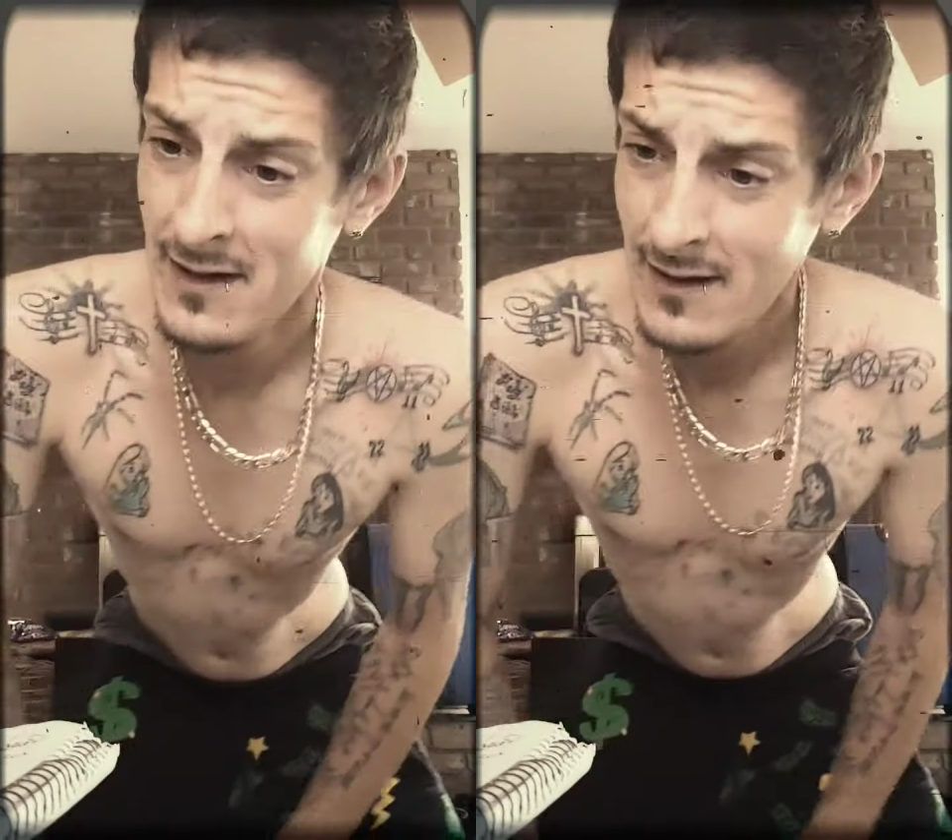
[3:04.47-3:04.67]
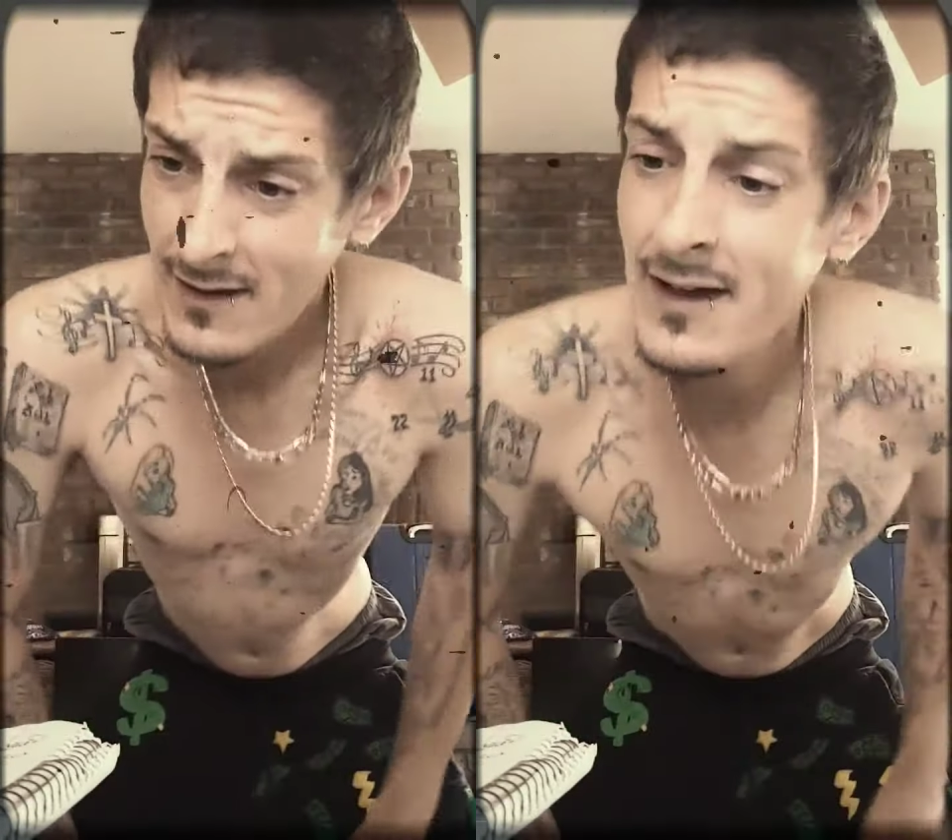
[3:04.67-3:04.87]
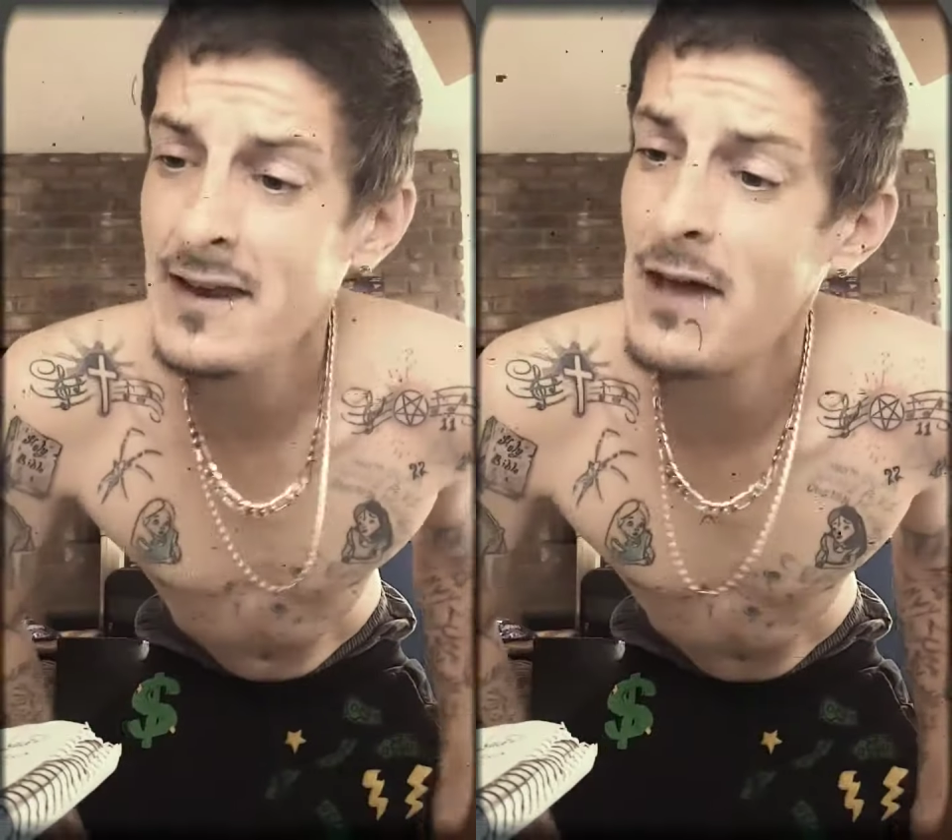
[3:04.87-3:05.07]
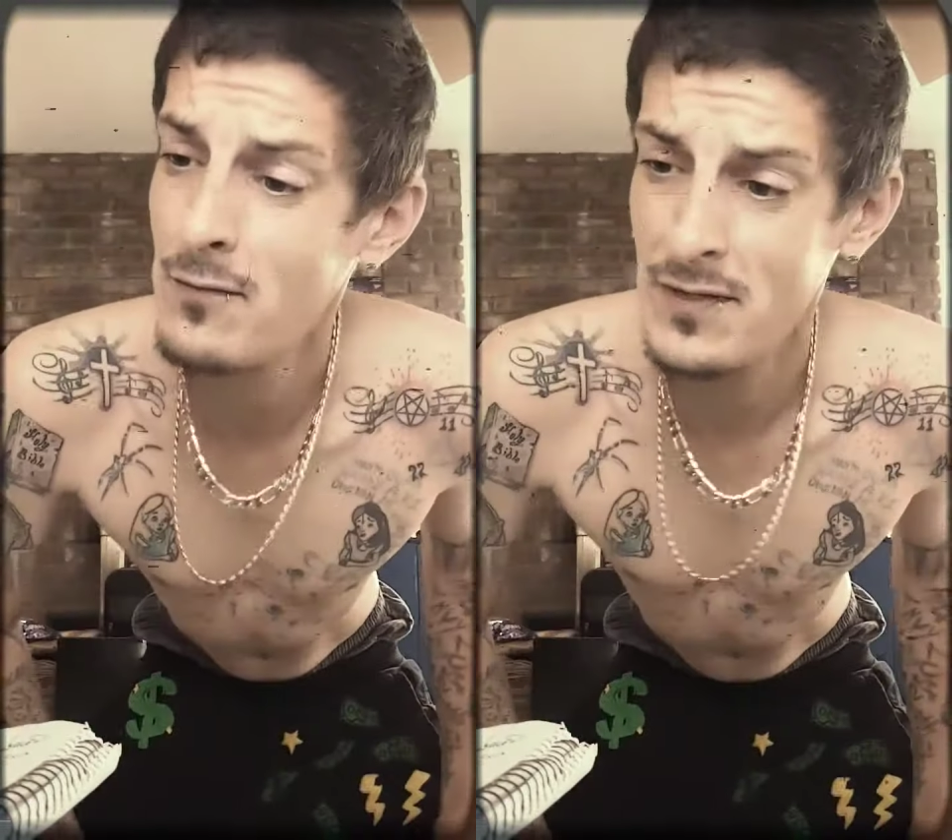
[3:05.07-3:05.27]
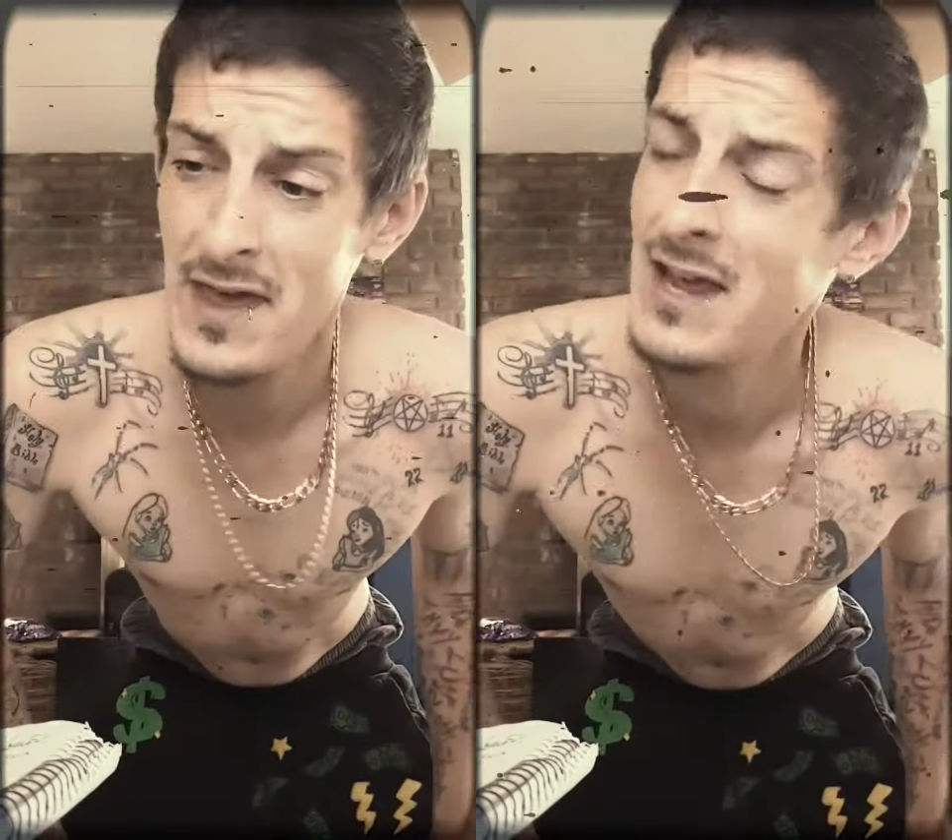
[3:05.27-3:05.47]
And
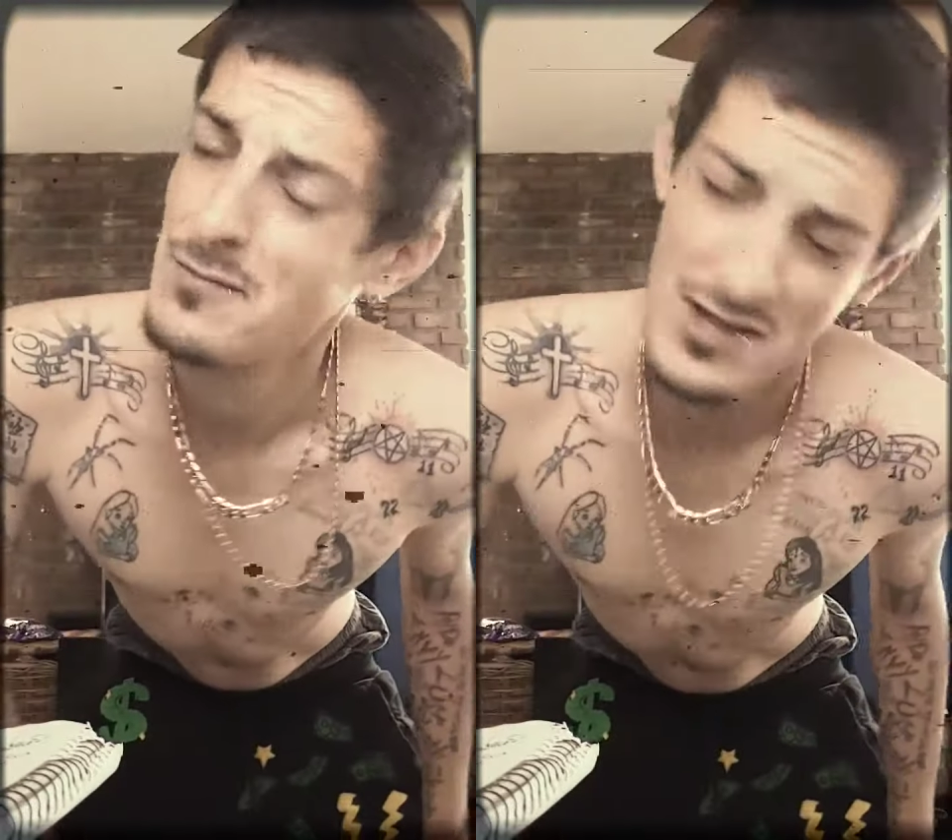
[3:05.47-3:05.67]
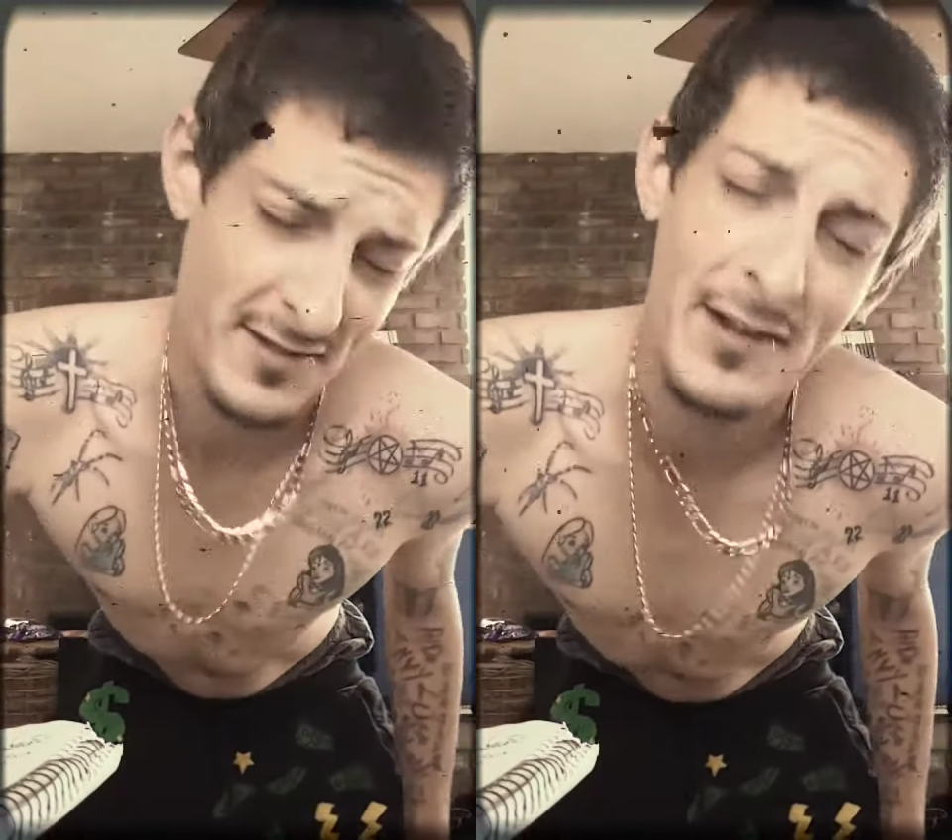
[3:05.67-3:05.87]
everything, I'm just